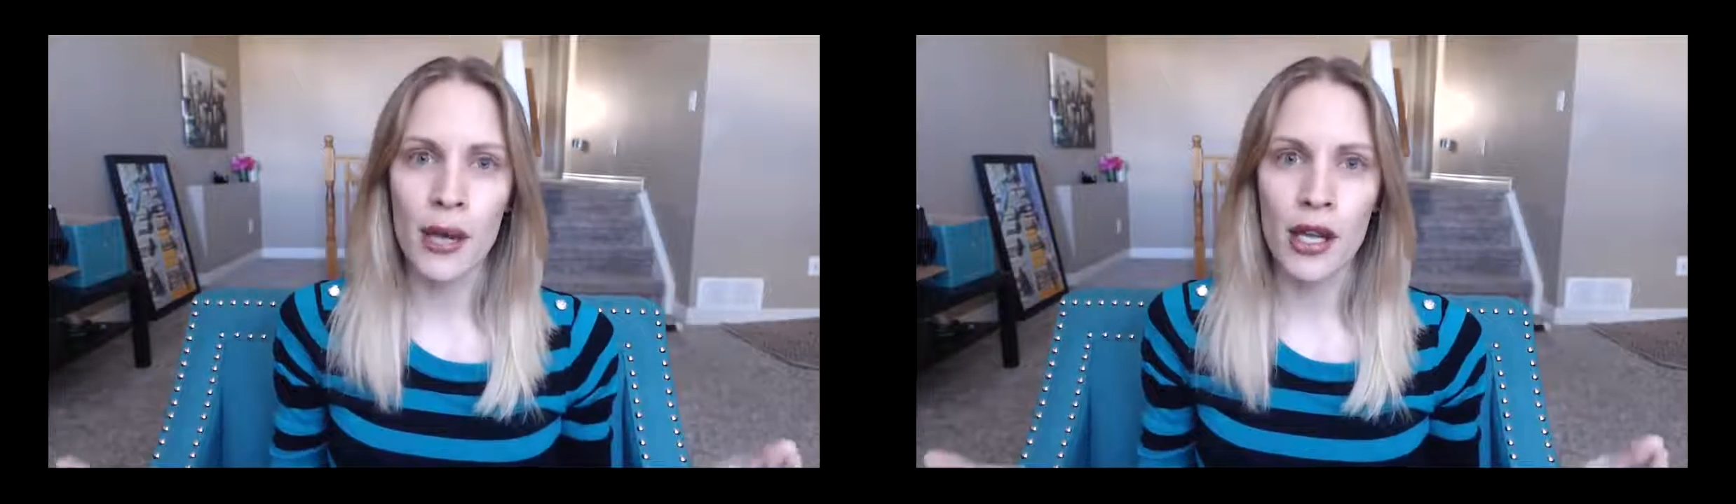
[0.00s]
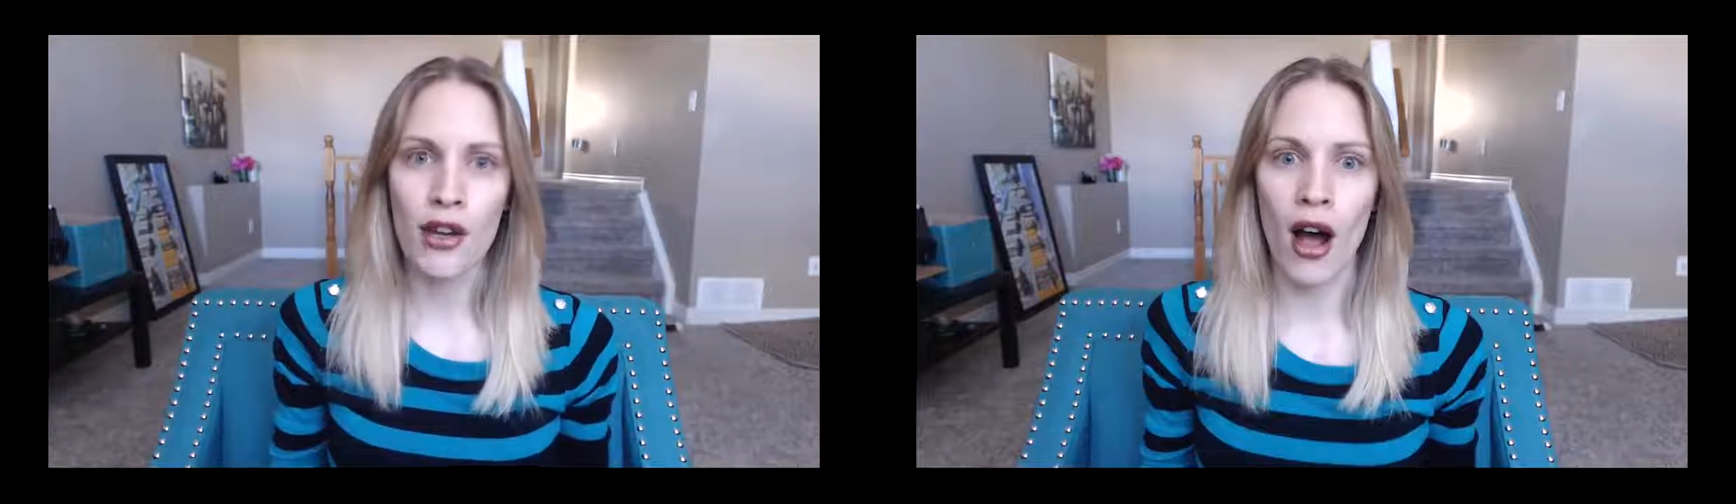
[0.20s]

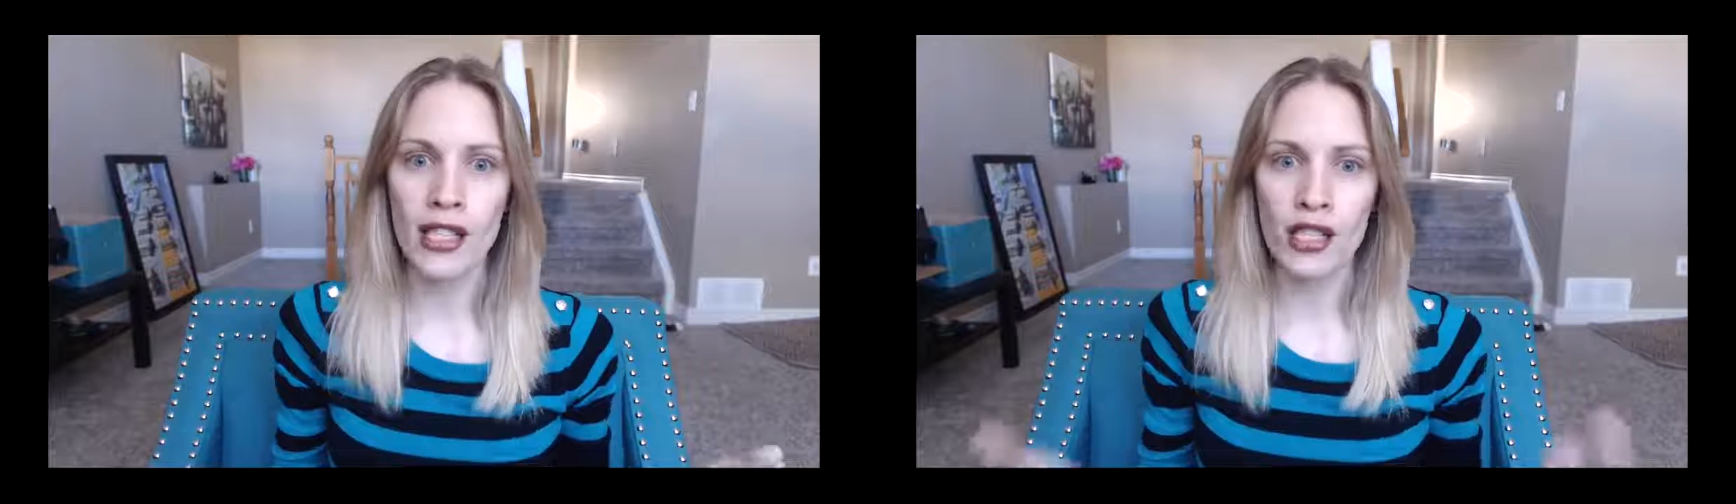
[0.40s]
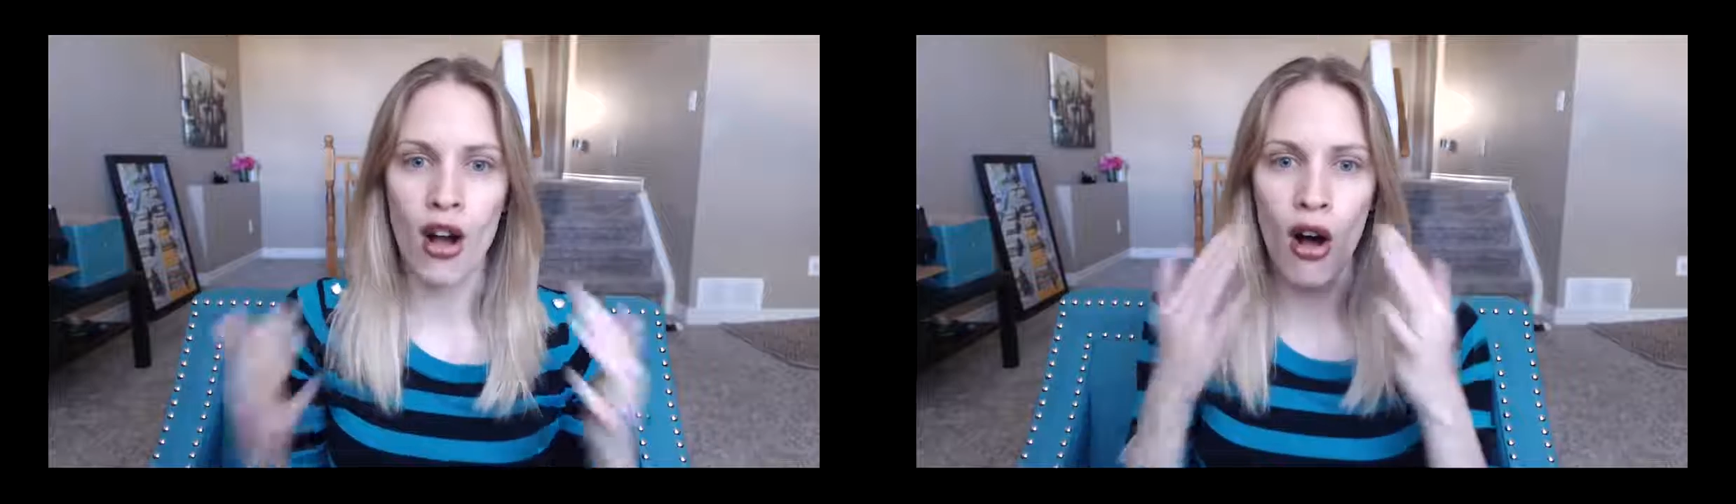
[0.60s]
but
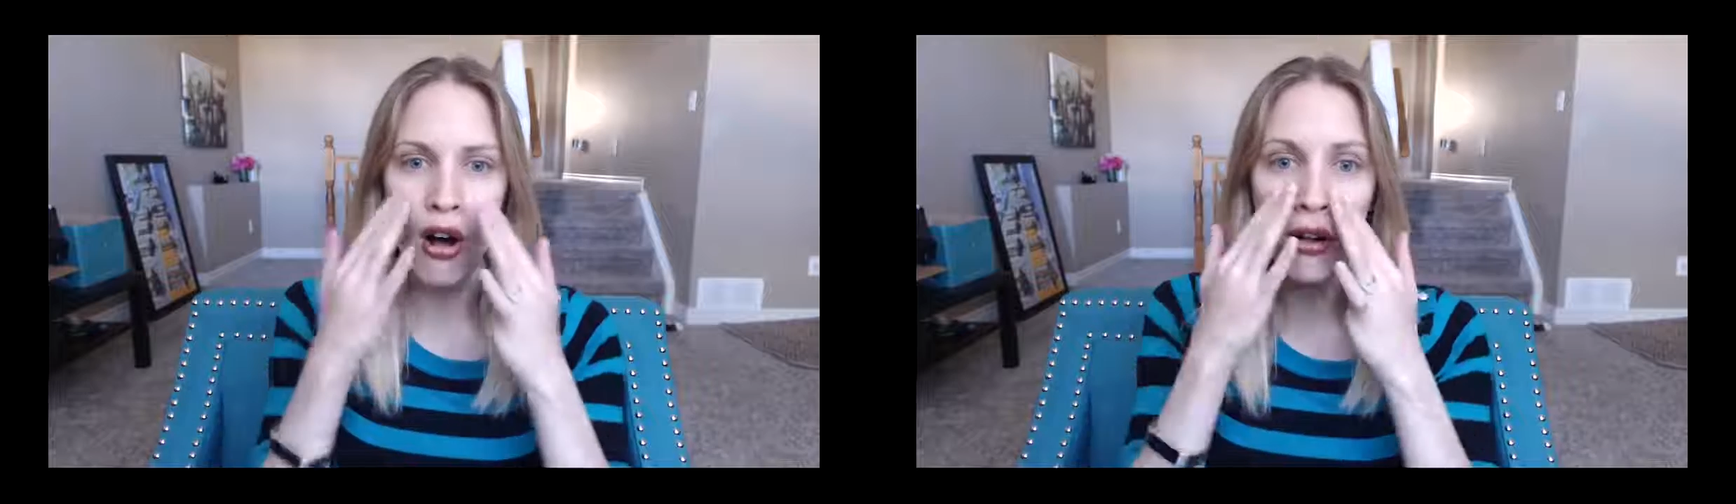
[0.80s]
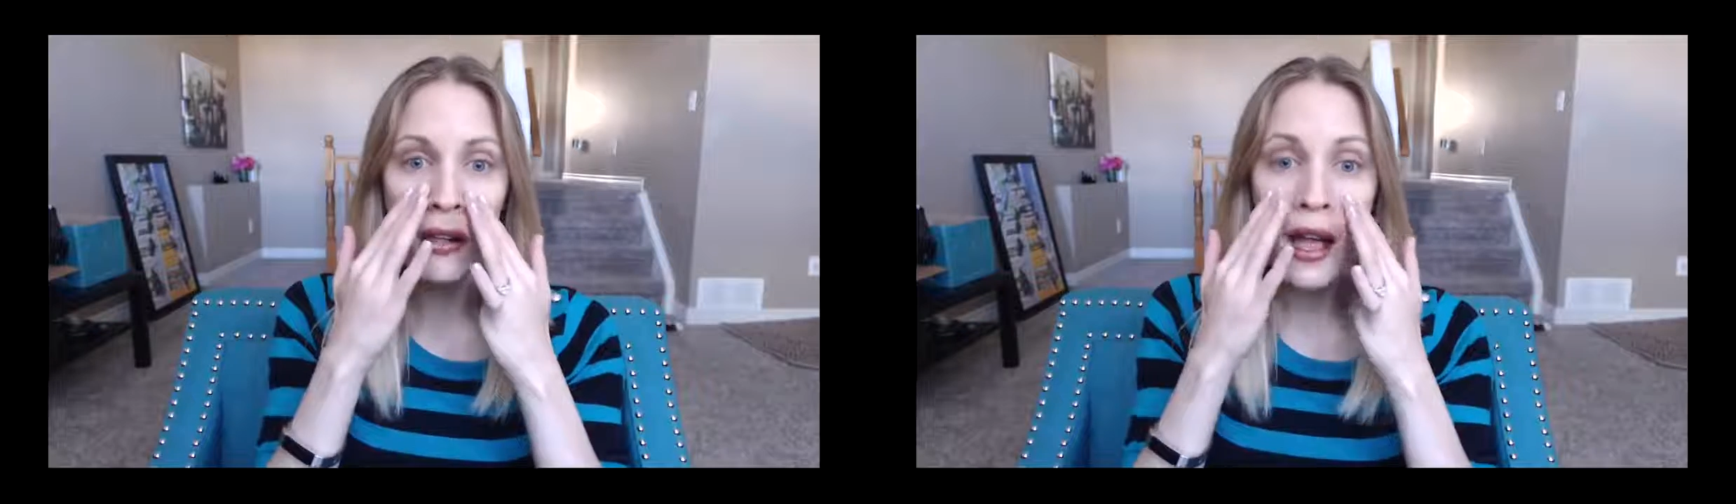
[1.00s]
not to
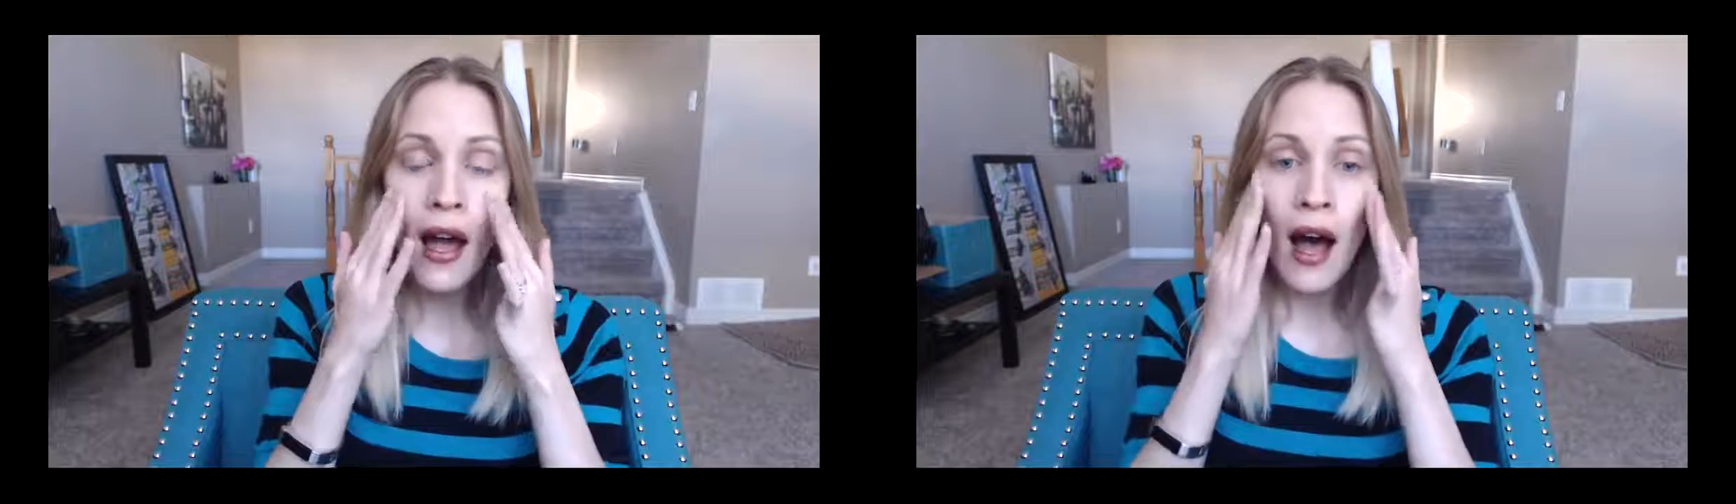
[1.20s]
all.